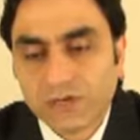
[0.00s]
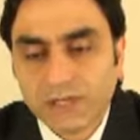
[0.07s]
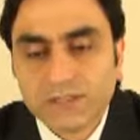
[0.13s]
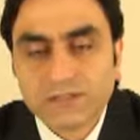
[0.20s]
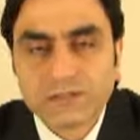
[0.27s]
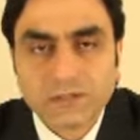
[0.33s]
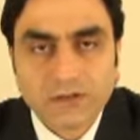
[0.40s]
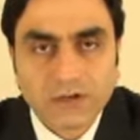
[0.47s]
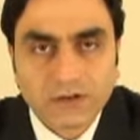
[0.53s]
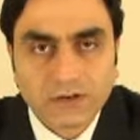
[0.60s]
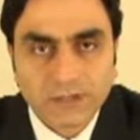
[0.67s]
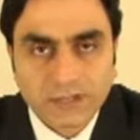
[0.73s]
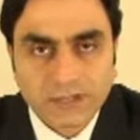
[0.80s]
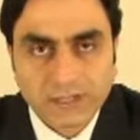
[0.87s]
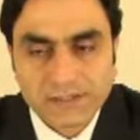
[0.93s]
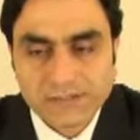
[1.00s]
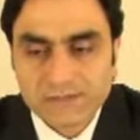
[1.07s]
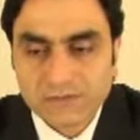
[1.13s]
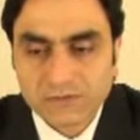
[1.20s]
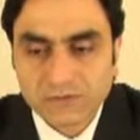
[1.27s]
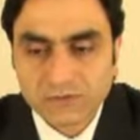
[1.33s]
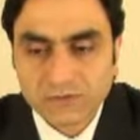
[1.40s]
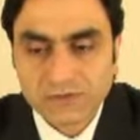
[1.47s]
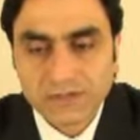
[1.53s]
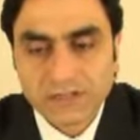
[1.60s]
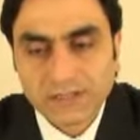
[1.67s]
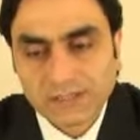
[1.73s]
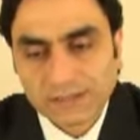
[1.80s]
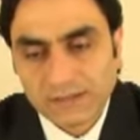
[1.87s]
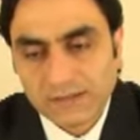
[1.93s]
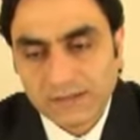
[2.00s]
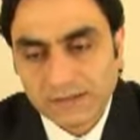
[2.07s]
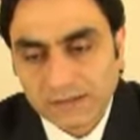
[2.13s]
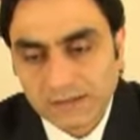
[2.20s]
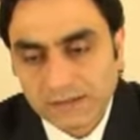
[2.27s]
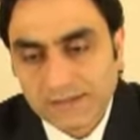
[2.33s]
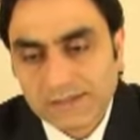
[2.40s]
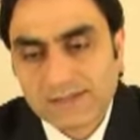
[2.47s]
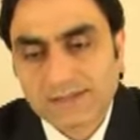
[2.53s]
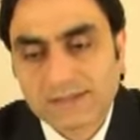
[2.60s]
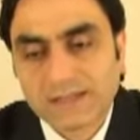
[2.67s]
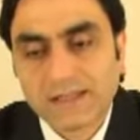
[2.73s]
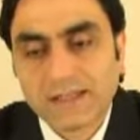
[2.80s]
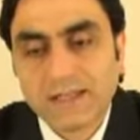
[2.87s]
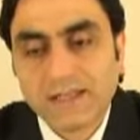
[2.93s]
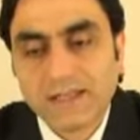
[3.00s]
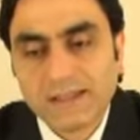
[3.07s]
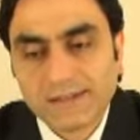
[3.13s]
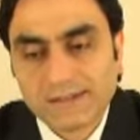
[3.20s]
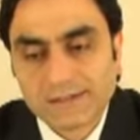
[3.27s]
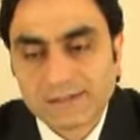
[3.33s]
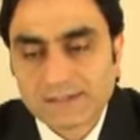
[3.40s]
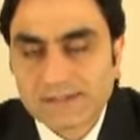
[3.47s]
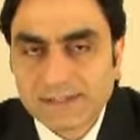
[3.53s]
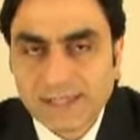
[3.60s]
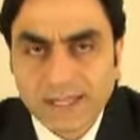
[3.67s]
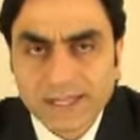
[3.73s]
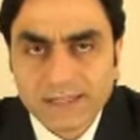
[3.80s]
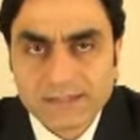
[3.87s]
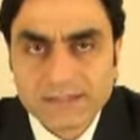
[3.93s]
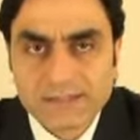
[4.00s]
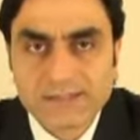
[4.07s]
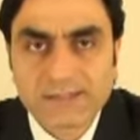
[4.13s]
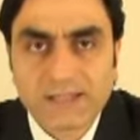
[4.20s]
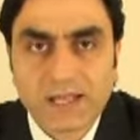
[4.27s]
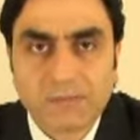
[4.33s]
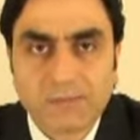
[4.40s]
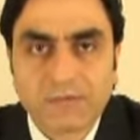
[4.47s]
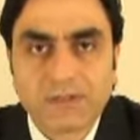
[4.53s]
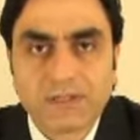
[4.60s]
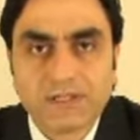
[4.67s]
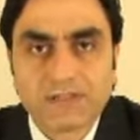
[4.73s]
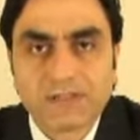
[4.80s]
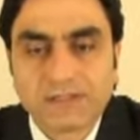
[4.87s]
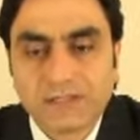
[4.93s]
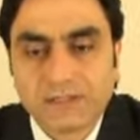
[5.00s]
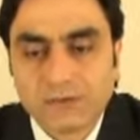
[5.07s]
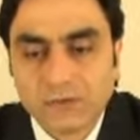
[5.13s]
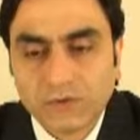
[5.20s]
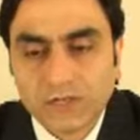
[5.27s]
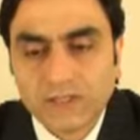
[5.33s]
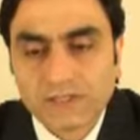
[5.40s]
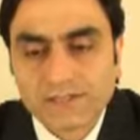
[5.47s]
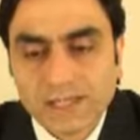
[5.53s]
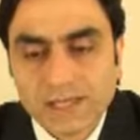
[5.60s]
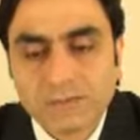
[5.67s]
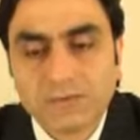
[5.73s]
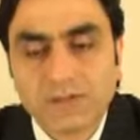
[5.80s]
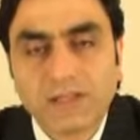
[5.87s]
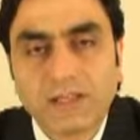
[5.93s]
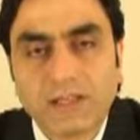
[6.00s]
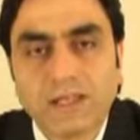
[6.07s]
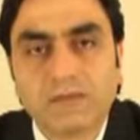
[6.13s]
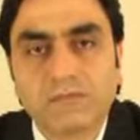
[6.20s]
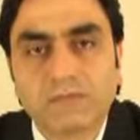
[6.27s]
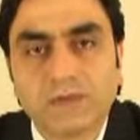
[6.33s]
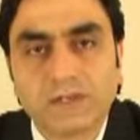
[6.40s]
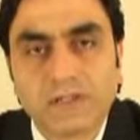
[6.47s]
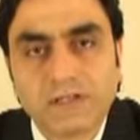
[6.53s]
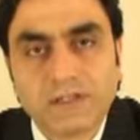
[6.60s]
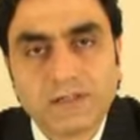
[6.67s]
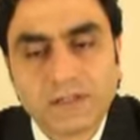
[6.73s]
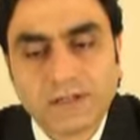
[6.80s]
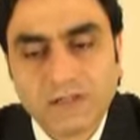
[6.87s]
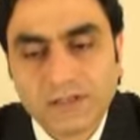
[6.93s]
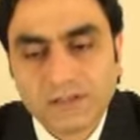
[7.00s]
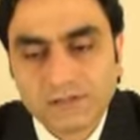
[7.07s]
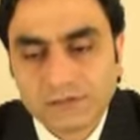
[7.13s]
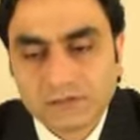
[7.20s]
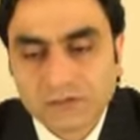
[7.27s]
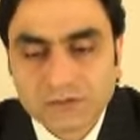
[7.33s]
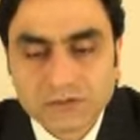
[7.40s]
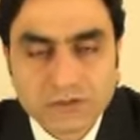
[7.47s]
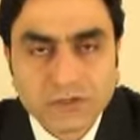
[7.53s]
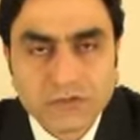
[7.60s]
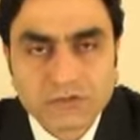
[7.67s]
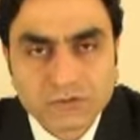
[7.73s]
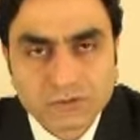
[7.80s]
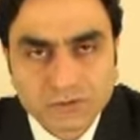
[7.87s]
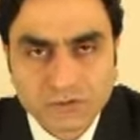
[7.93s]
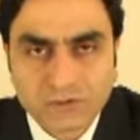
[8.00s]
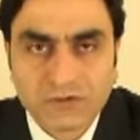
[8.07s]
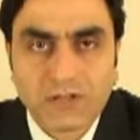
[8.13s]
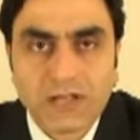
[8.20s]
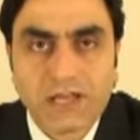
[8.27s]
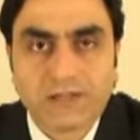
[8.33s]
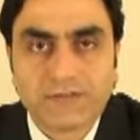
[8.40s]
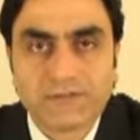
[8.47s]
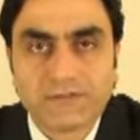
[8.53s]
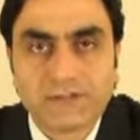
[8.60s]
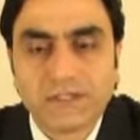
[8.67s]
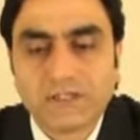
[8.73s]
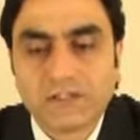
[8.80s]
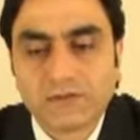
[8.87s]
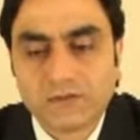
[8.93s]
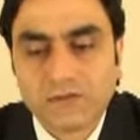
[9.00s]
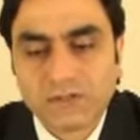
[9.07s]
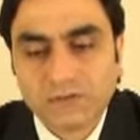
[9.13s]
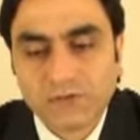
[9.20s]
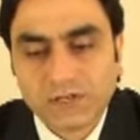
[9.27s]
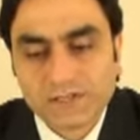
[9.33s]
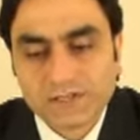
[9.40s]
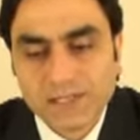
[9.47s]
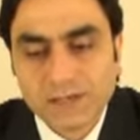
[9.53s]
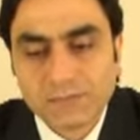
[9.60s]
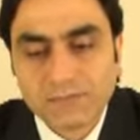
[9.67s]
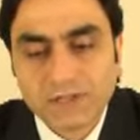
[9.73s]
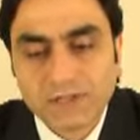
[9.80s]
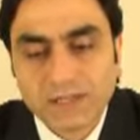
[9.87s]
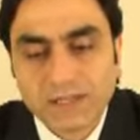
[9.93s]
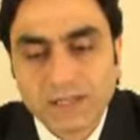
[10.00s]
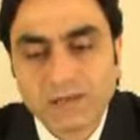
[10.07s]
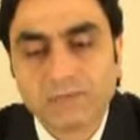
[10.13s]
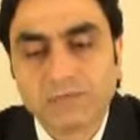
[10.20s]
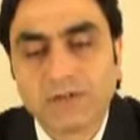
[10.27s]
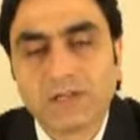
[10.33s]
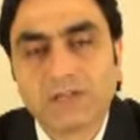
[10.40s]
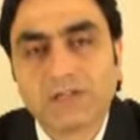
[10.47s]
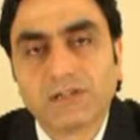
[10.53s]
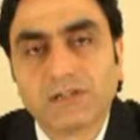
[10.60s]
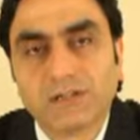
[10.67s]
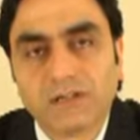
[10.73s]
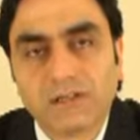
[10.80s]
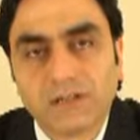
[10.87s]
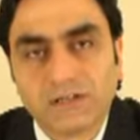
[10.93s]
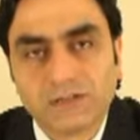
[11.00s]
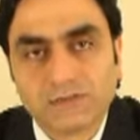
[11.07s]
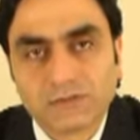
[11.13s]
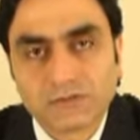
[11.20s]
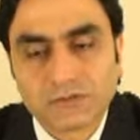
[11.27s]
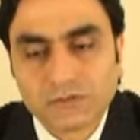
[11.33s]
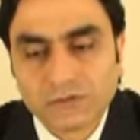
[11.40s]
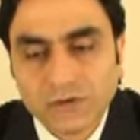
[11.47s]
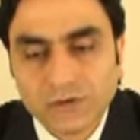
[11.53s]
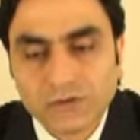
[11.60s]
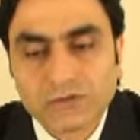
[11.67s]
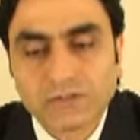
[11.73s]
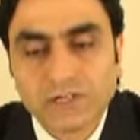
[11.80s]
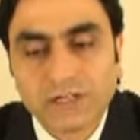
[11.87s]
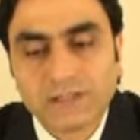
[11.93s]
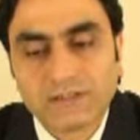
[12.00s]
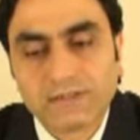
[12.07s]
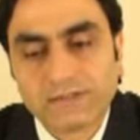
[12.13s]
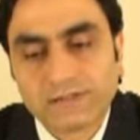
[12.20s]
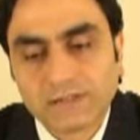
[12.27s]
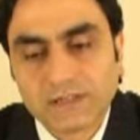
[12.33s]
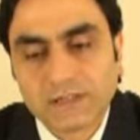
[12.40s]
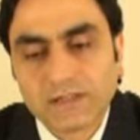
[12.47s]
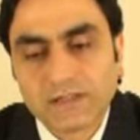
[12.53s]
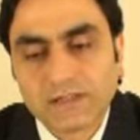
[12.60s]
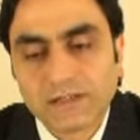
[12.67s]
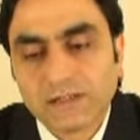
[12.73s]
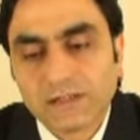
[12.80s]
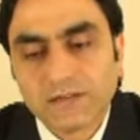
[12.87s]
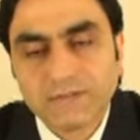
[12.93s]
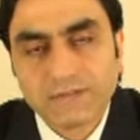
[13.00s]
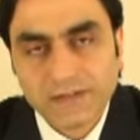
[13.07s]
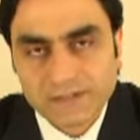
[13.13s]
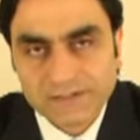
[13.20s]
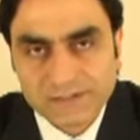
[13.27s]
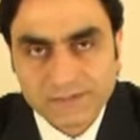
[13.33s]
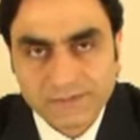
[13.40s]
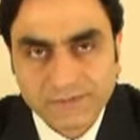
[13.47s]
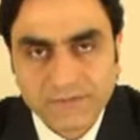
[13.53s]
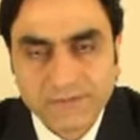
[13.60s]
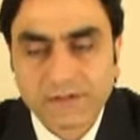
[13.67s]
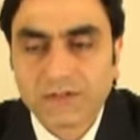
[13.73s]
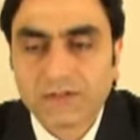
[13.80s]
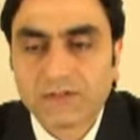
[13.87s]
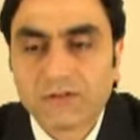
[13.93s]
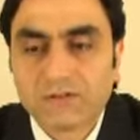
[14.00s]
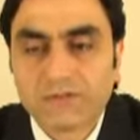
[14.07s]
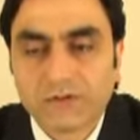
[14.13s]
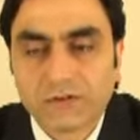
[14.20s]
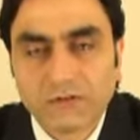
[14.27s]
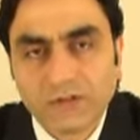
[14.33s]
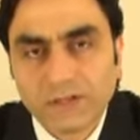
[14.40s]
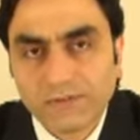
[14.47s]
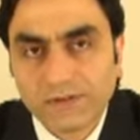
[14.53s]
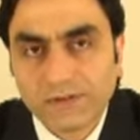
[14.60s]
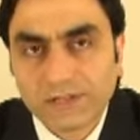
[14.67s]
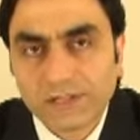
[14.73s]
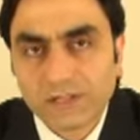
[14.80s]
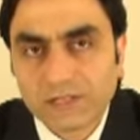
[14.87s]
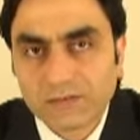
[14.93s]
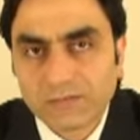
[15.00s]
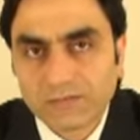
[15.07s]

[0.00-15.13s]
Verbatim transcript: any wrong against you. This is the second step that you accepting Him uh, to return to your life. You accepting Him uh, to return and live as if you are living